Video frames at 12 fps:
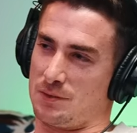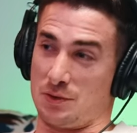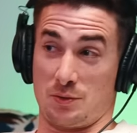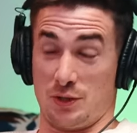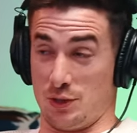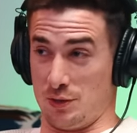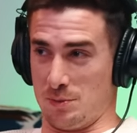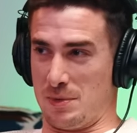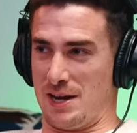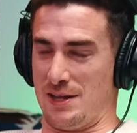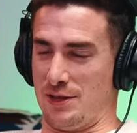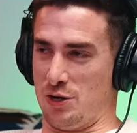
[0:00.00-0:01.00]
There were,
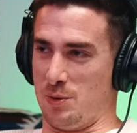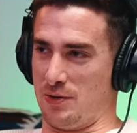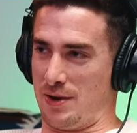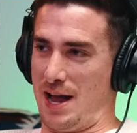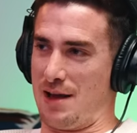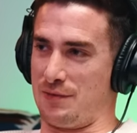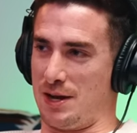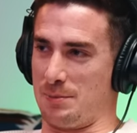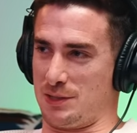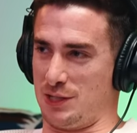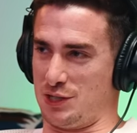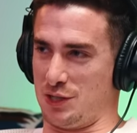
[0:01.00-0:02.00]
you either have
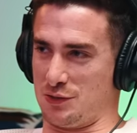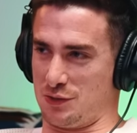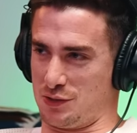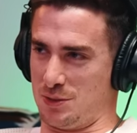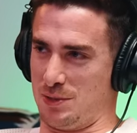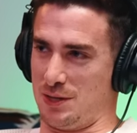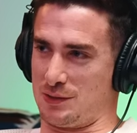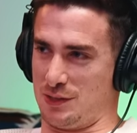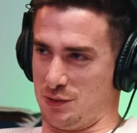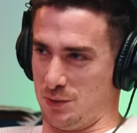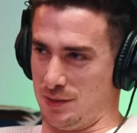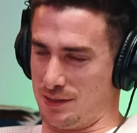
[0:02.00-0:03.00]
competition because there's someone else
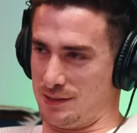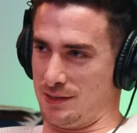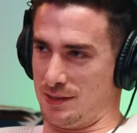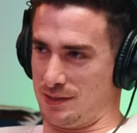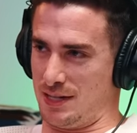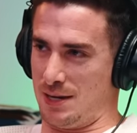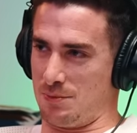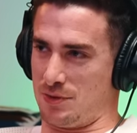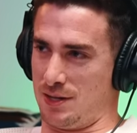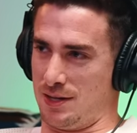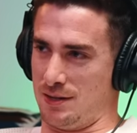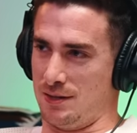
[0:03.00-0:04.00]
that's doing the same
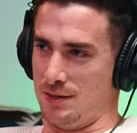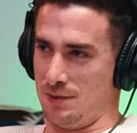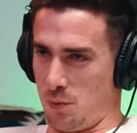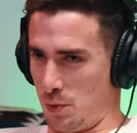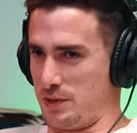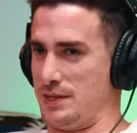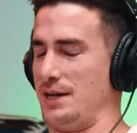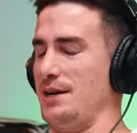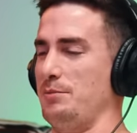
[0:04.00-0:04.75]
thing, or it's that